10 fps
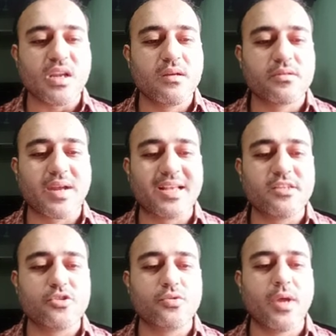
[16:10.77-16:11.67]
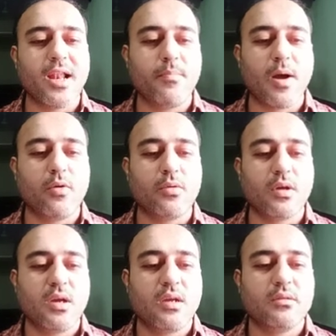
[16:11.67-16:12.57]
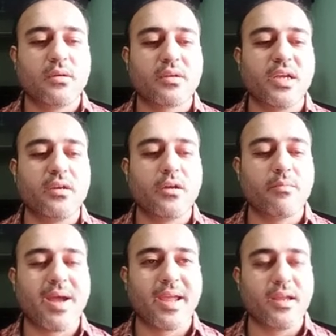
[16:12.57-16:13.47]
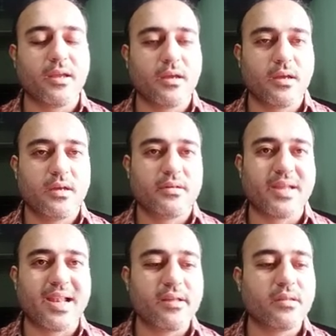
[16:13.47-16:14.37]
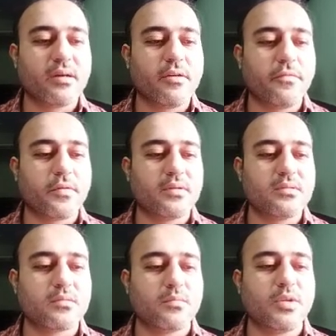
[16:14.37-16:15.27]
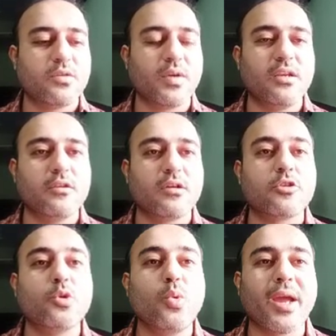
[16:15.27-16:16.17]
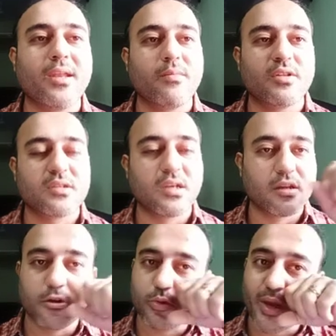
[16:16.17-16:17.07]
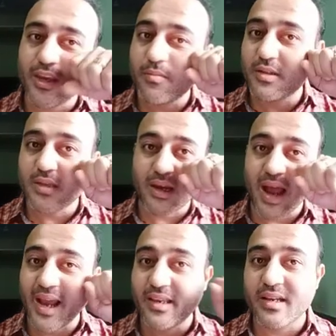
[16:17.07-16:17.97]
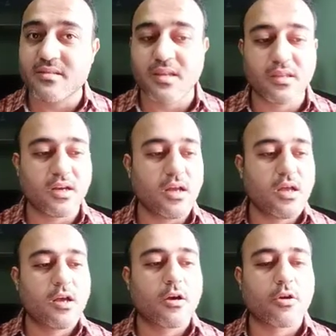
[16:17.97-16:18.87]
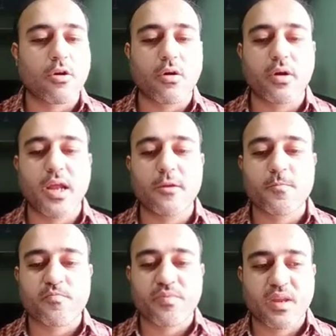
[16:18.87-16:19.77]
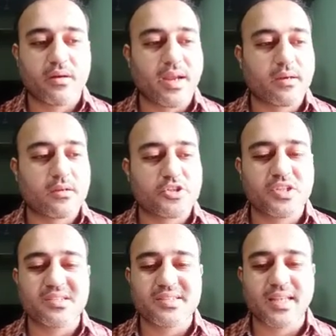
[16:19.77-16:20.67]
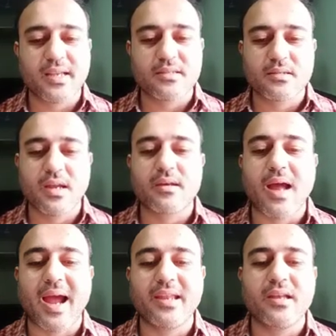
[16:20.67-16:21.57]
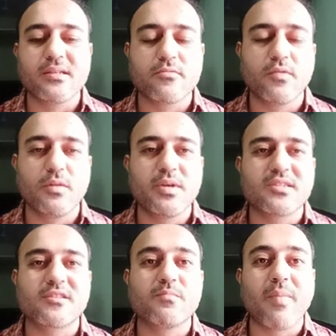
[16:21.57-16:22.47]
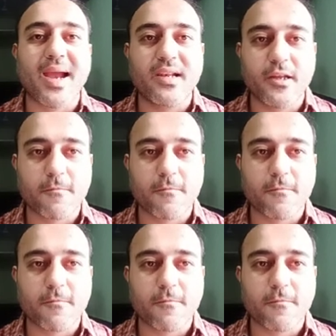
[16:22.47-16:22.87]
tries to help out the reader by telling the difference between the two animals. Here the two animals are hyenas and the crocodile. Right, she says that hyenas will be smiling.